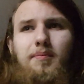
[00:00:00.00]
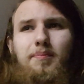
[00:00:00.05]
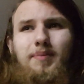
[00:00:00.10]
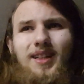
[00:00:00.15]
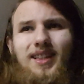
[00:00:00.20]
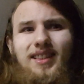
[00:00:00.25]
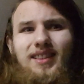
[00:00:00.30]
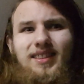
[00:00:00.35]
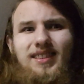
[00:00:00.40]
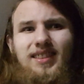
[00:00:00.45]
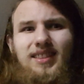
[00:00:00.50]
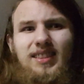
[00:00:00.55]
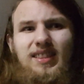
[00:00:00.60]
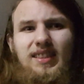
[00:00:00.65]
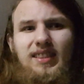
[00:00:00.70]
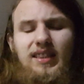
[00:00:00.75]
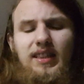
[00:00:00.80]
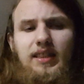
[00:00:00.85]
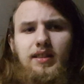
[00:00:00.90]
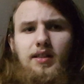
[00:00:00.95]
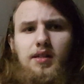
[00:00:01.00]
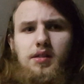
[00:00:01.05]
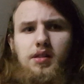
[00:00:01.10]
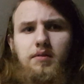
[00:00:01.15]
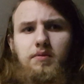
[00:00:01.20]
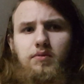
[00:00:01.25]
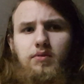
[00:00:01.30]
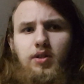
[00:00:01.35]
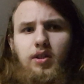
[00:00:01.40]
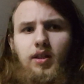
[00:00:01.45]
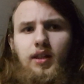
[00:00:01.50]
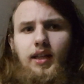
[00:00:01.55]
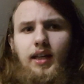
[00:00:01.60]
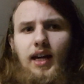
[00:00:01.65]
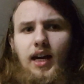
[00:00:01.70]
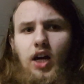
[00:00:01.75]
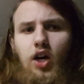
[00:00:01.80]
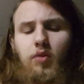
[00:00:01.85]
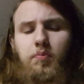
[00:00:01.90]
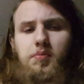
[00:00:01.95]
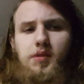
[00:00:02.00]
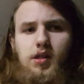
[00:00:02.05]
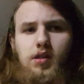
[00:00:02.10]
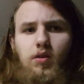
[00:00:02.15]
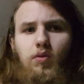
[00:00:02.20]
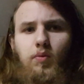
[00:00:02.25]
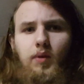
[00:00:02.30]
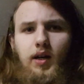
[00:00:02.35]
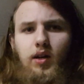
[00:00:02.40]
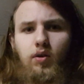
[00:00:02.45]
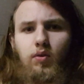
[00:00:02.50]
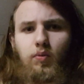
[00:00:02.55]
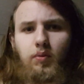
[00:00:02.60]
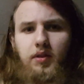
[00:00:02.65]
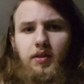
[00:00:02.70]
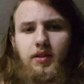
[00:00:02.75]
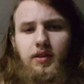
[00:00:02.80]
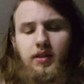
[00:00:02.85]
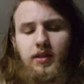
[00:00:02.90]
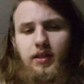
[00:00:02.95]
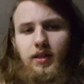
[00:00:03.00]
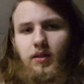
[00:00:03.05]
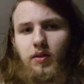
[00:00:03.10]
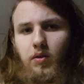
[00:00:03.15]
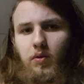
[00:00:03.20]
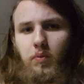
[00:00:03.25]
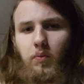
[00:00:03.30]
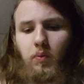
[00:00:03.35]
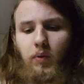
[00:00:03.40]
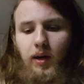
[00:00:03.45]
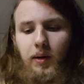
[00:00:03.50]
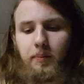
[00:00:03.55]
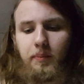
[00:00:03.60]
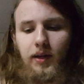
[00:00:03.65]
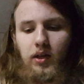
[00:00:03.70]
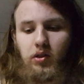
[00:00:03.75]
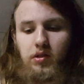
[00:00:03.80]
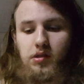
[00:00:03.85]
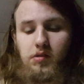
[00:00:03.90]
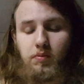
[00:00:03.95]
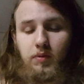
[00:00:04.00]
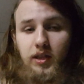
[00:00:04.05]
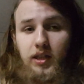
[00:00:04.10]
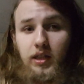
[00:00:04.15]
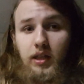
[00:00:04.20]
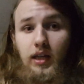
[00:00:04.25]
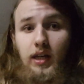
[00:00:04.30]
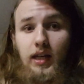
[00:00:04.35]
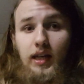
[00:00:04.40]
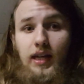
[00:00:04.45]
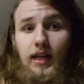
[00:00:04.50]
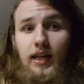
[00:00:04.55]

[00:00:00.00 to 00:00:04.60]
but doesn't really help so well with what medals we